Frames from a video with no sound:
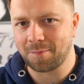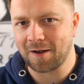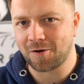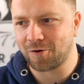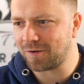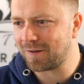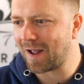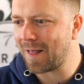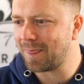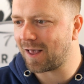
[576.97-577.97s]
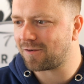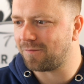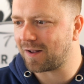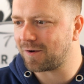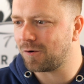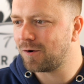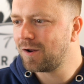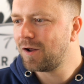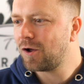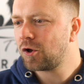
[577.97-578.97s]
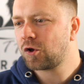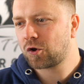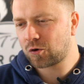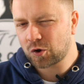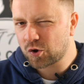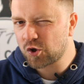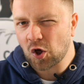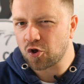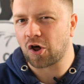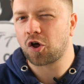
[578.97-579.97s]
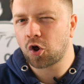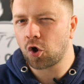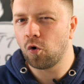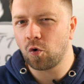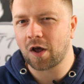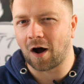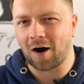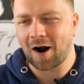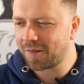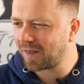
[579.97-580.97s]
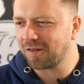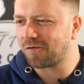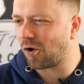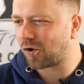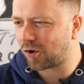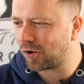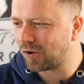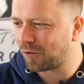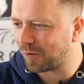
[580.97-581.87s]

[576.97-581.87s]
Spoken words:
to be including in this video. Such a cool car. I think they've got cooler